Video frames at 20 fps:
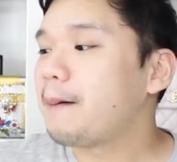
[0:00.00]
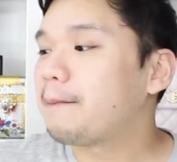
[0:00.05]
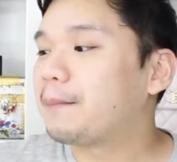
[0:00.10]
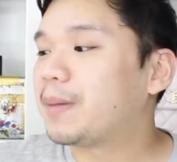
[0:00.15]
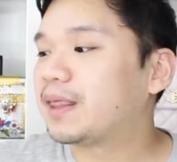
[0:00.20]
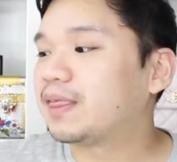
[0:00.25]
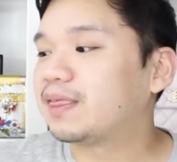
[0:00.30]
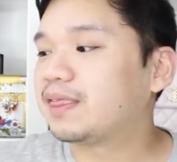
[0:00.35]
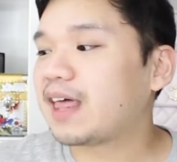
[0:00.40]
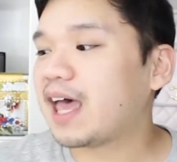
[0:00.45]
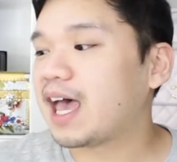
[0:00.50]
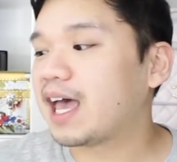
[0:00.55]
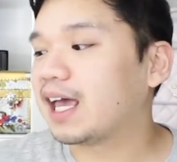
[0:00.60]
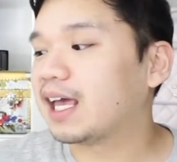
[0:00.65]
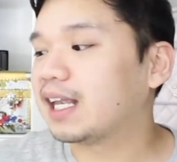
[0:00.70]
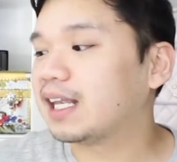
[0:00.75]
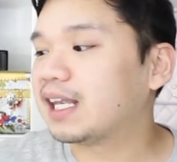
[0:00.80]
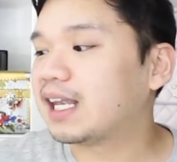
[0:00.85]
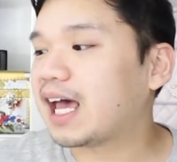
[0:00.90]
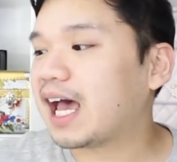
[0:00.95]
But
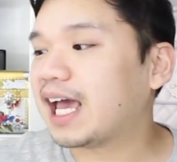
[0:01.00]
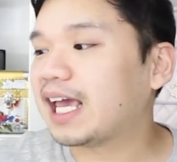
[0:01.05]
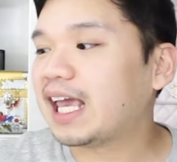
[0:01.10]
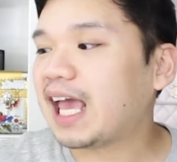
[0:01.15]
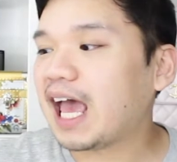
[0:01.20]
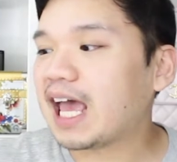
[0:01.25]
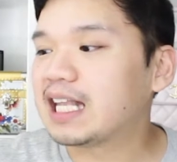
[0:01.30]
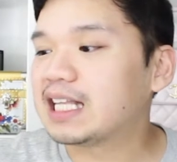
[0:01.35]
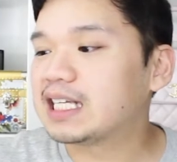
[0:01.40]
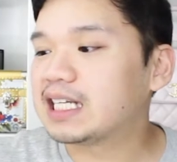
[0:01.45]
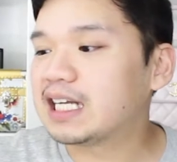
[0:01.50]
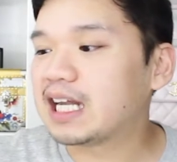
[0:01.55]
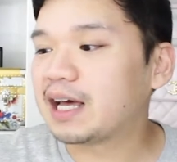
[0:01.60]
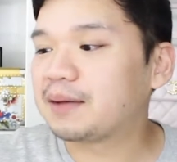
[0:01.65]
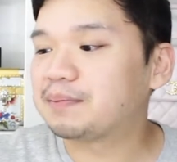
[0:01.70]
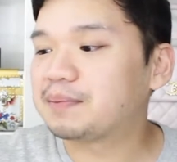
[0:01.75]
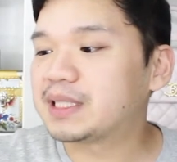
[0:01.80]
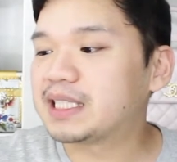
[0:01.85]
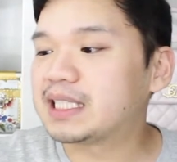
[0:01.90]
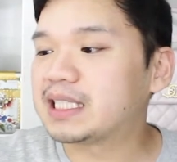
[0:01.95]
then I ended
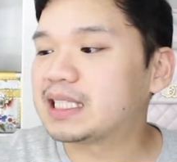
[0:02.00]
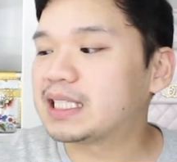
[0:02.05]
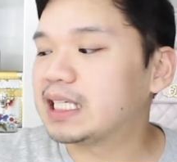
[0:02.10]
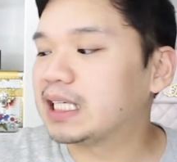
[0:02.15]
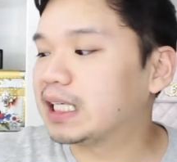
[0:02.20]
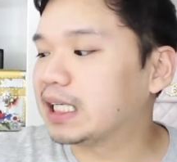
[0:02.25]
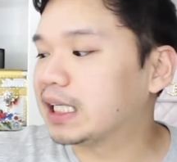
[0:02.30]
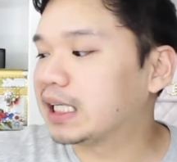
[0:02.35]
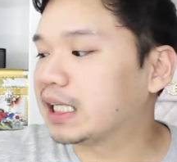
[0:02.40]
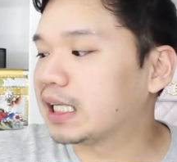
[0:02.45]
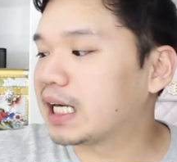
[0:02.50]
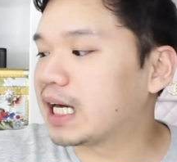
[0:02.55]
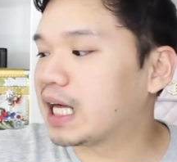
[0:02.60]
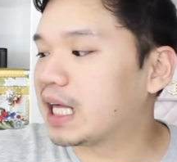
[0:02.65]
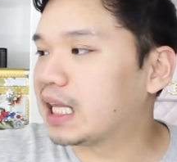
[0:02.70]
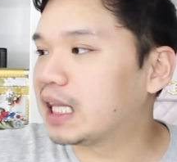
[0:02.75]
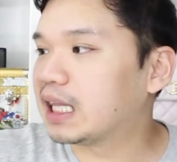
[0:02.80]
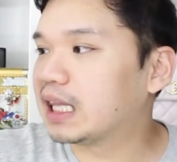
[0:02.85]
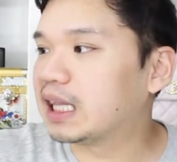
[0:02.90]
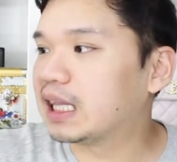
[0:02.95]
up
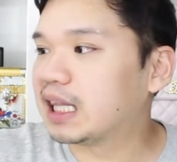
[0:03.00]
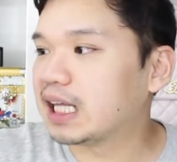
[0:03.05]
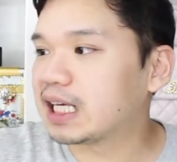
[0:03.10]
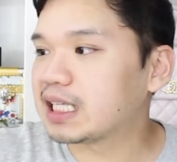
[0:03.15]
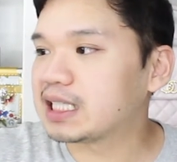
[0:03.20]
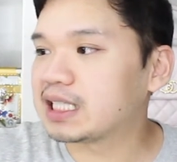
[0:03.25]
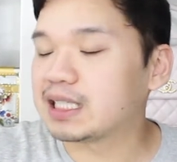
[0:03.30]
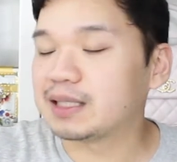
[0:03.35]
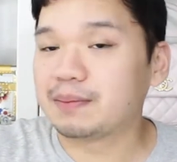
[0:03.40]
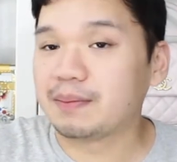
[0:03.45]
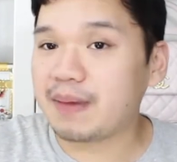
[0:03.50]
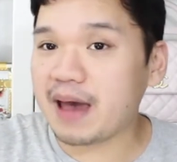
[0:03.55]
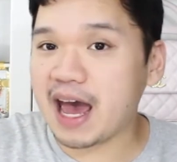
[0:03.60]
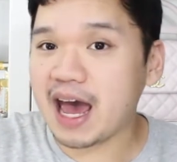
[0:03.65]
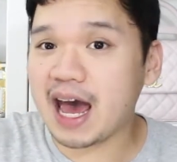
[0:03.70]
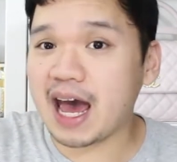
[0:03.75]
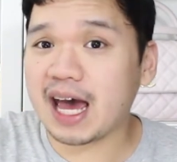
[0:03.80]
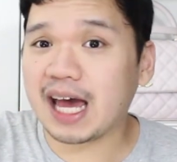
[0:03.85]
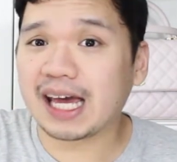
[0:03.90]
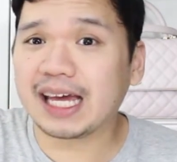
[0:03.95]
seeing this
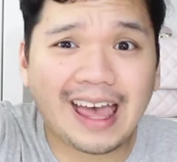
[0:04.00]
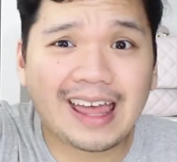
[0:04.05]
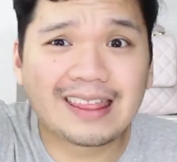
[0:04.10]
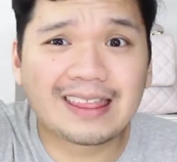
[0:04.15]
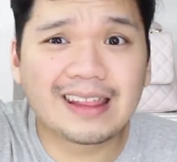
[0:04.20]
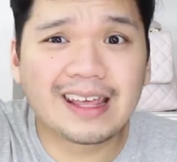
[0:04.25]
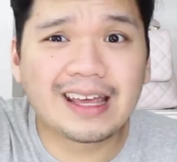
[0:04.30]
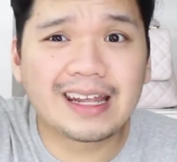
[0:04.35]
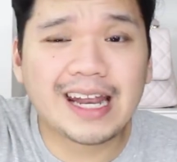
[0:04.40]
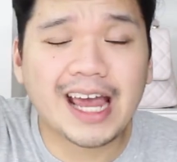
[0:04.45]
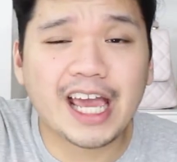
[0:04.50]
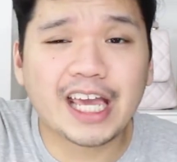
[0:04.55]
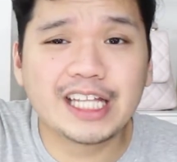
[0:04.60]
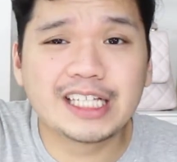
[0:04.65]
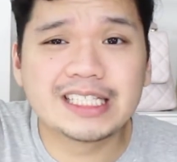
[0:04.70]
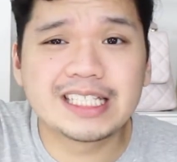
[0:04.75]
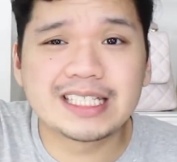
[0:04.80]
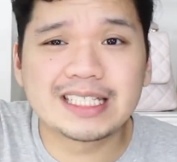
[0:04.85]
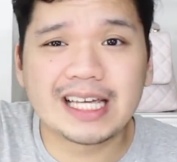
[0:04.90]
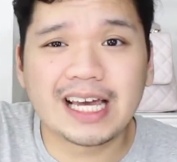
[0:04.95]
bag, and then I
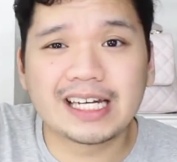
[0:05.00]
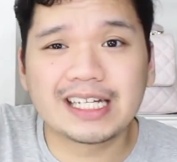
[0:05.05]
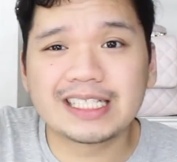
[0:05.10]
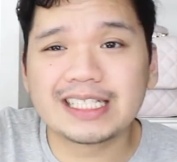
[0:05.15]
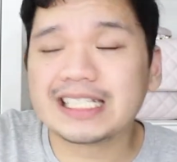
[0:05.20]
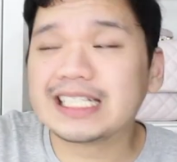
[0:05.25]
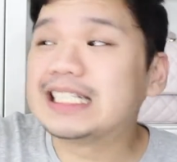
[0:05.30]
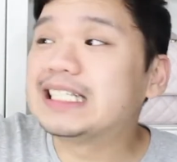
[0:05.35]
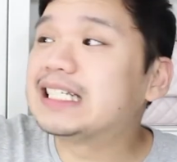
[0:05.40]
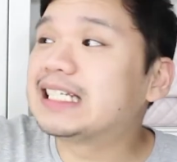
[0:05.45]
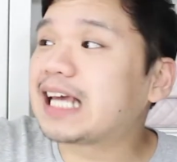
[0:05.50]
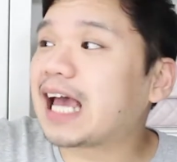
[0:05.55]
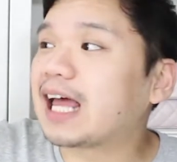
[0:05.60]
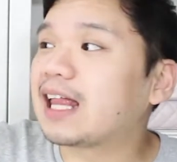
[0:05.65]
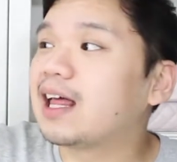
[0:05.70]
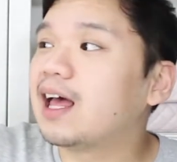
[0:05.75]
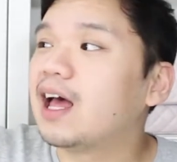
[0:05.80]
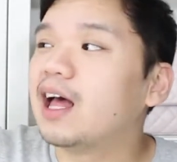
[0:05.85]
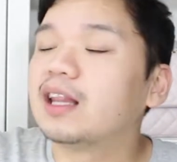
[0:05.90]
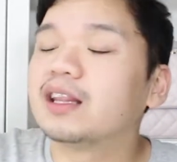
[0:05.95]
decided to
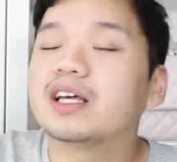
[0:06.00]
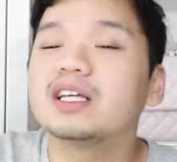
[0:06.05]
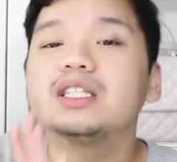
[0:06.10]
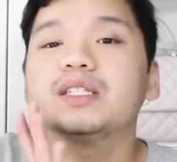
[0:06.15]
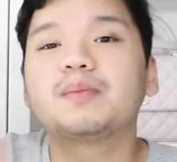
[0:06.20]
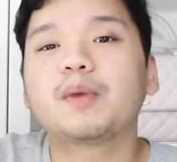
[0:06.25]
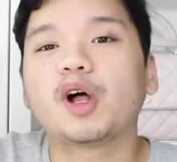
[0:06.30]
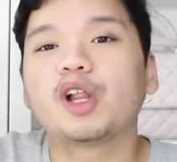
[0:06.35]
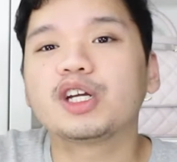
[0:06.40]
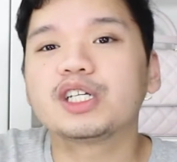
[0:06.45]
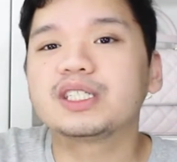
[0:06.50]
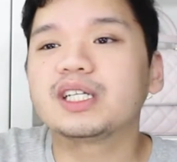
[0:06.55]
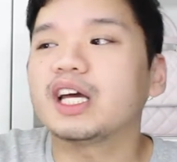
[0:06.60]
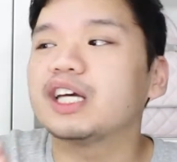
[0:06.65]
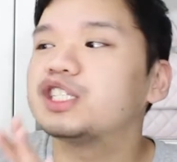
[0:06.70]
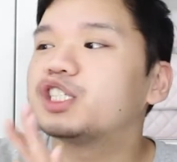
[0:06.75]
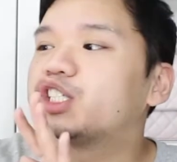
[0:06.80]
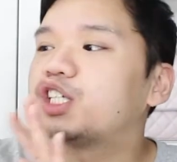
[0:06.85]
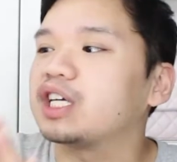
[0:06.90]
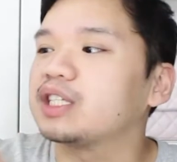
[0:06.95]
get the smaller
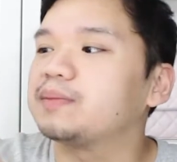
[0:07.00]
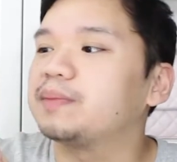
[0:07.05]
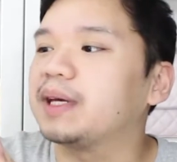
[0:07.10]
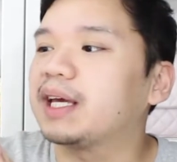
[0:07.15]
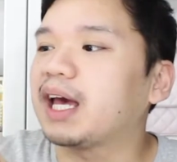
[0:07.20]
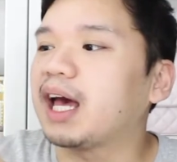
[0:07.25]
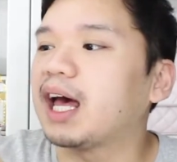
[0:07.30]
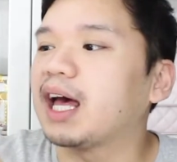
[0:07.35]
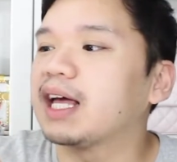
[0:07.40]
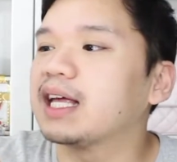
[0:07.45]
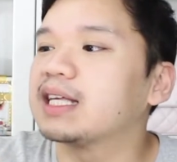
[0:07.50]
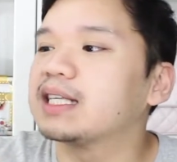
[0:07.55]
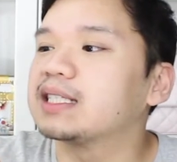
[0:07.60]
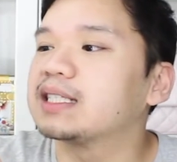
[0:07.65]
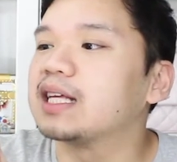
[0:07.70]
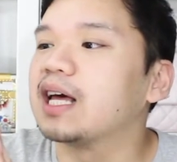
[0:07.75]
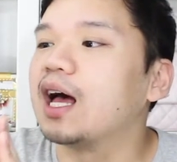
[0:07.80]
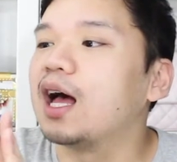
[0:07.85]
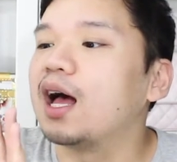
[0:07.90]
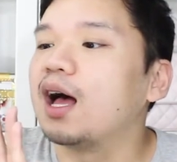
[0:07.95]
size just because,
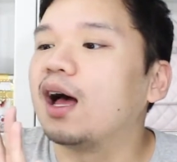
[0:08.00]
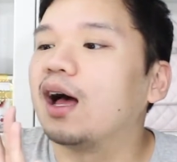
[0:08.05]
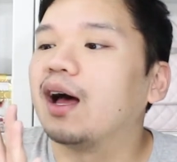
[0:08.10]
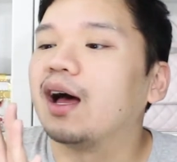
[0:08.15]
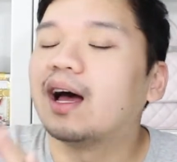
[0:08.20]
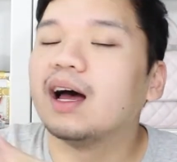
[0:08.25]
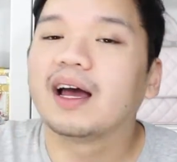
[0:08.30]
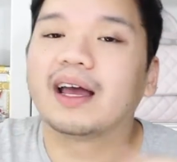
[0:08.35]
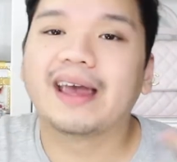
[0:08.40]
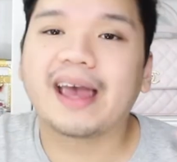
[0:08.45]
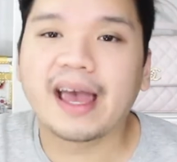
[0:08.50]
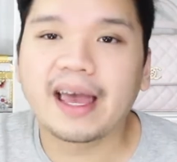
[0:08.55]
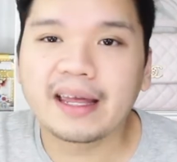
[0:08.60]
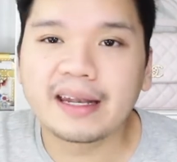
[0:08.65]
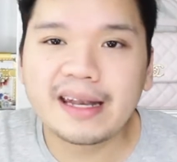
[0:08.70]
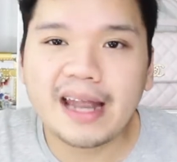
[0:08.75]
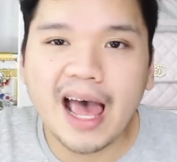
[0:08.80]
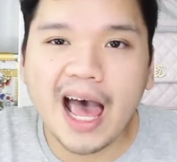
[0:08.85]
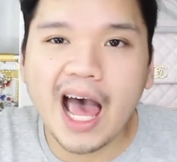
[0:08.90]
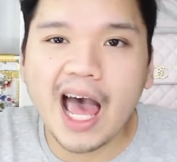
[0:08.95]

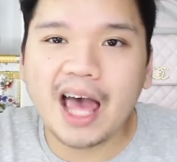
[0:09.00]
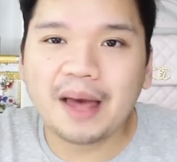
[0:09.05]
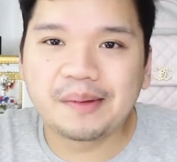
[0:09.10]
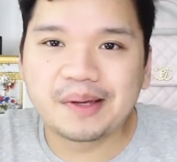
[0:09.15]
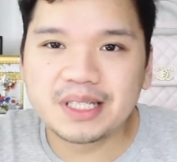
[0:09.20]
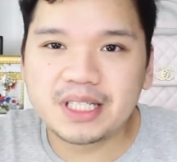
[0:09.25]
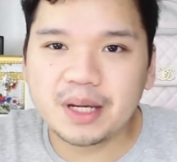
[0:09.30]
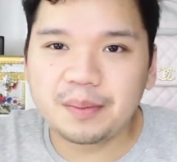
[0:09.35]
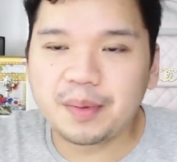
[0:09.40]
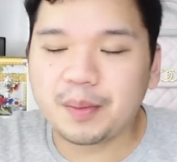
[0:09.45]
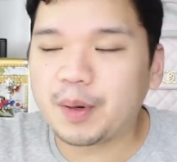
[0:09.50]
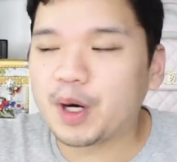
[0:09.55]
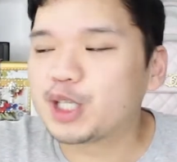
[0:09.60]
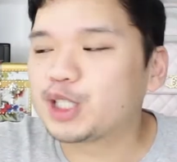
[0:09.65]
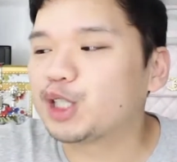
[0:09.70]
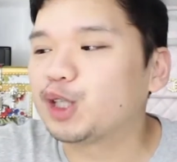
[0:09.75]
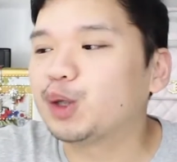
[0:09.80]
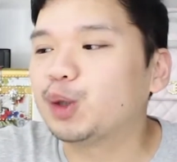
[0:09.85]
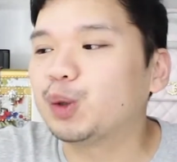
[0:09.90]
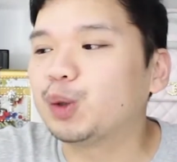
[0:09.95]
again, I'm a type of
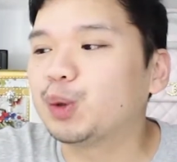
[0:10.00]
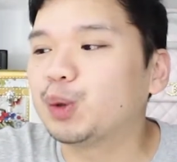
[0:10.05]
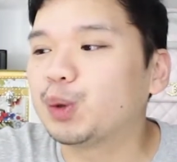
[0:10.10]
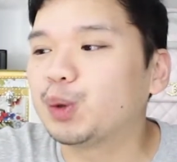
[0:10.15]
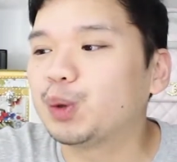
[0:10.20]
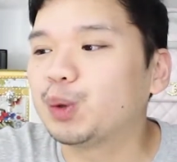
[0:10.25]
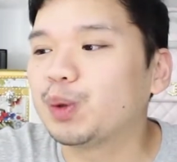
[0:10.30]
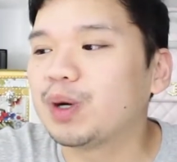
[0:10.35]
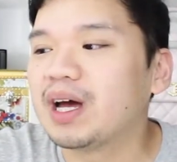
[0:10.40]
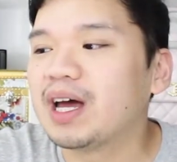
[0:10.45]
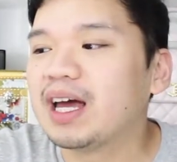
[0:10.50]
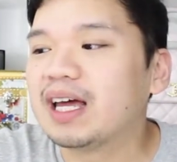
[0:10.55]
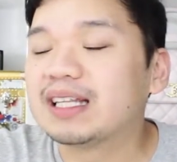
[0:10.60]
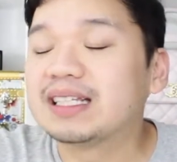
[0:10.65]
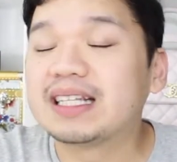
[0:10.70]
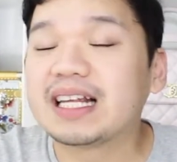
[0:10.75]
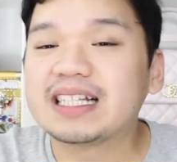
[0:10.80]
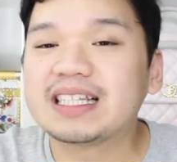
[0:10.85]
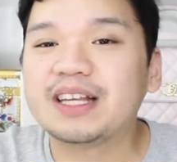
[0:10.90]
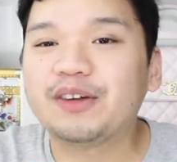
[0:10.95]
person who
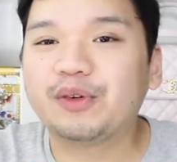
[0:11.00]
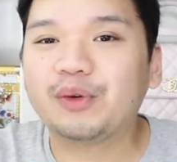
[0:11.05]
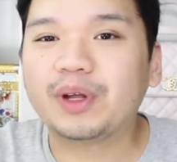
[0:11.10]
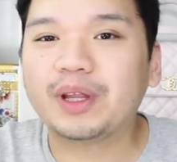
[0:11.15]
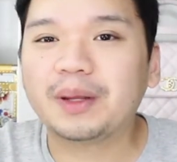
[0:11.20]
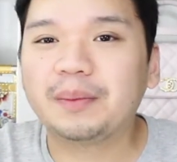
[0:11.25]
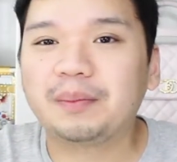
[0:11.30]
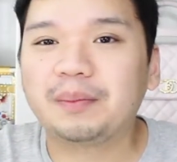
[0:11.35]
doesn't really